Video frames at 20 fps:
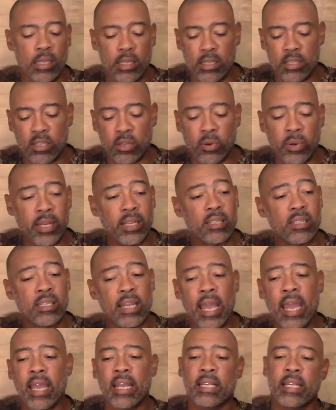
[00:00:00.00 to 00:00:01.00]
So in
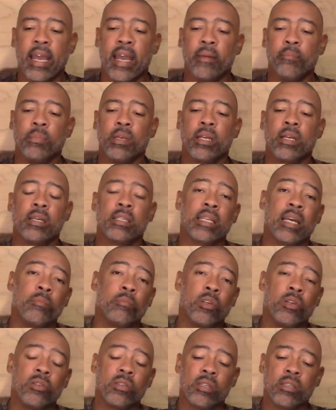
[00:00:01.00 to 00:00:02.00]
saying that, because
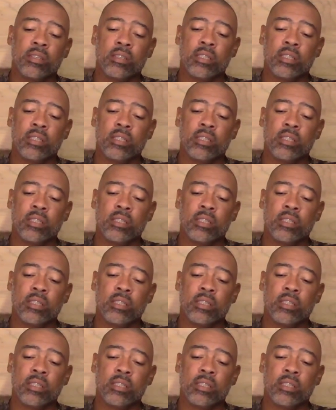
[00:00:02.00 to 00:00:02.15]
I'm using